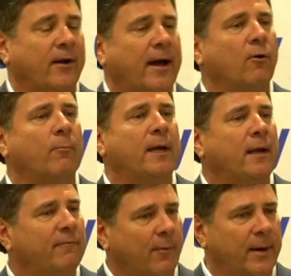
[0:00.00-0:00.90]
And I don't
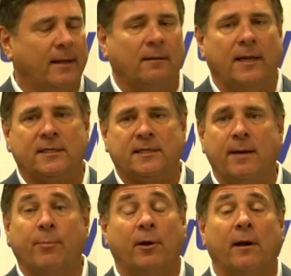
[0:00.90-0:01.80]
mean from an athletic
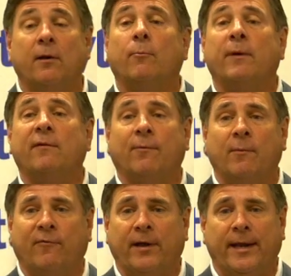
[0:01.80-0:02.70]
standpoint, and I don't mean
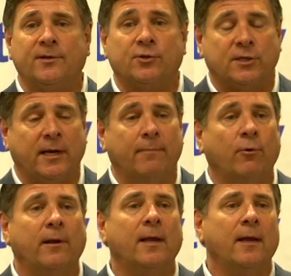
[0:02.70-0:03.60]
from a financial
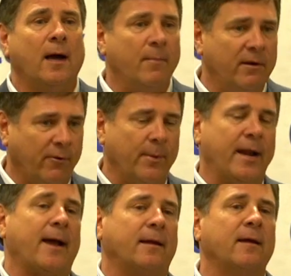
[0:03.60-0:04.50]
standpoint. I mean from
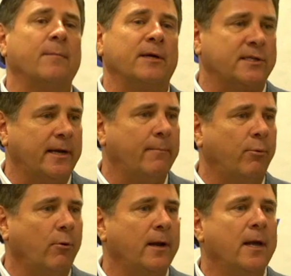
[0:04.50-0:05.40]
an academic
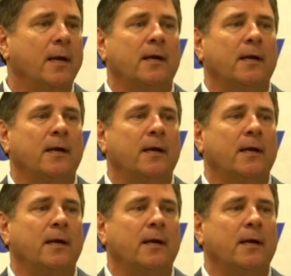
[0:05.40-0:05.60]
standpoint.